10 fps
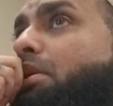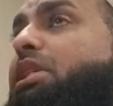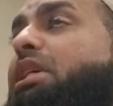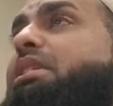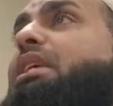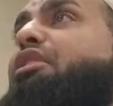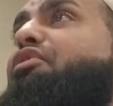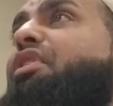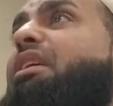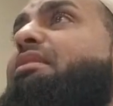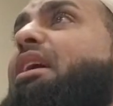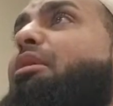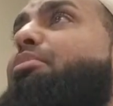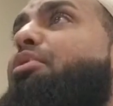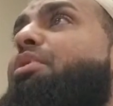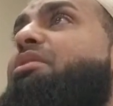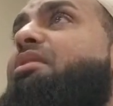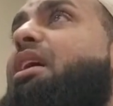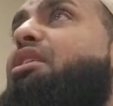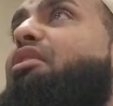Just say, for example, we
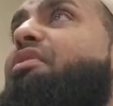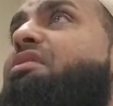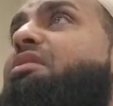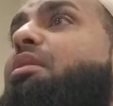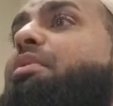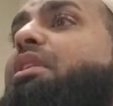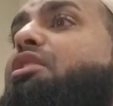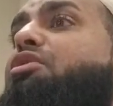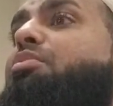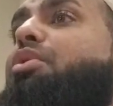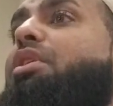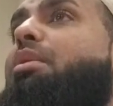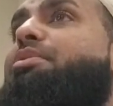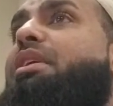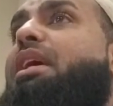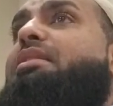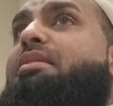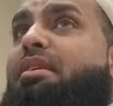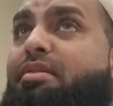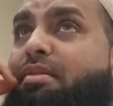sign off on something that tomorrow comes
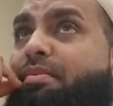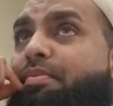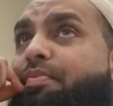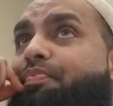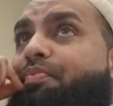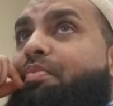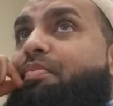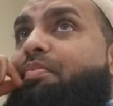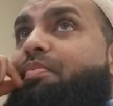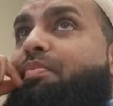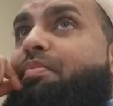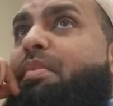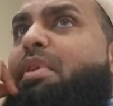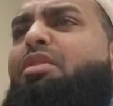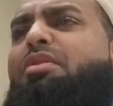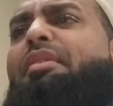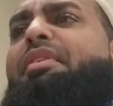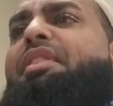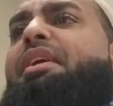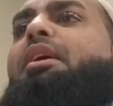against us. So you have
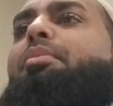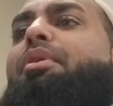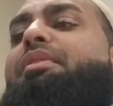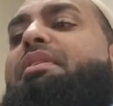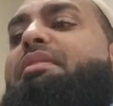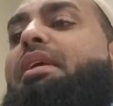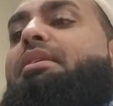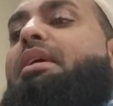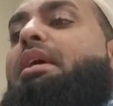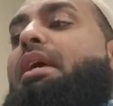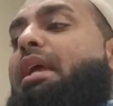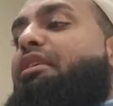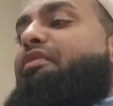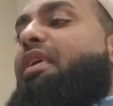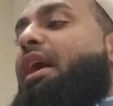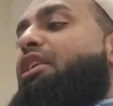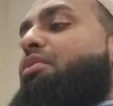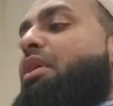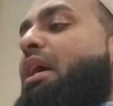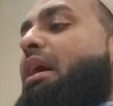to think about these things. If I
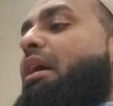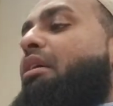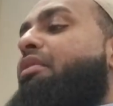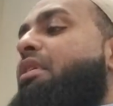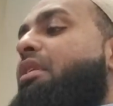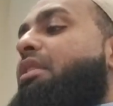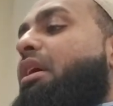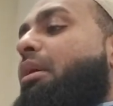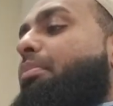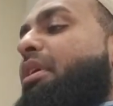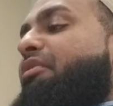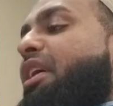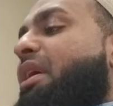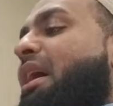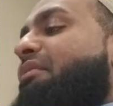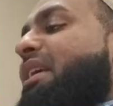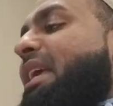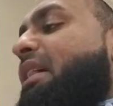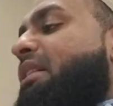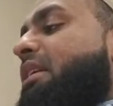don't have the
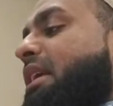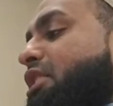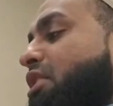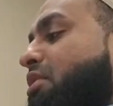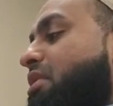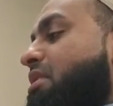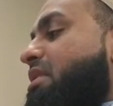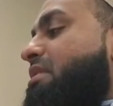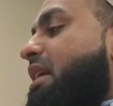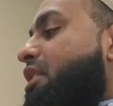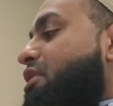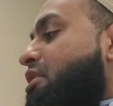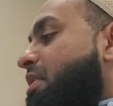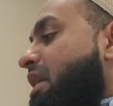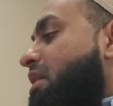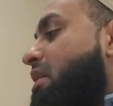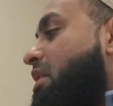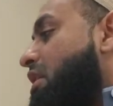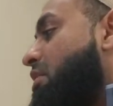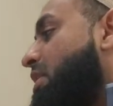inclination or the desire to read,
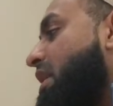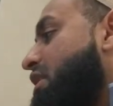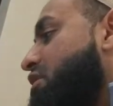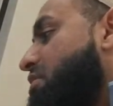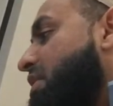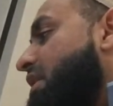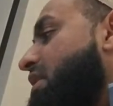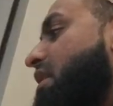you know what I need to read?